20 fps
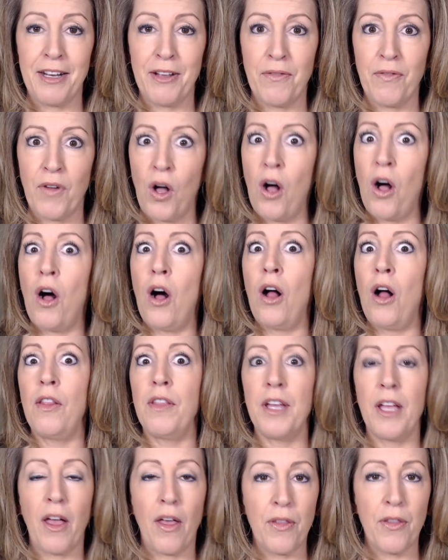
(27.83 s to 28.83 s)
of all
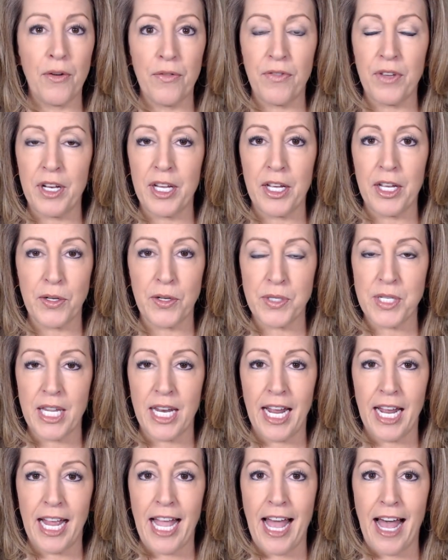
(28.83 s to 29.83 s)
the other videos that
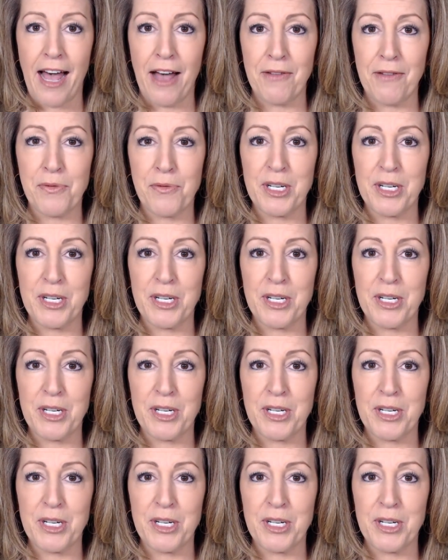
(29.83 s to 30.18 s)
I have,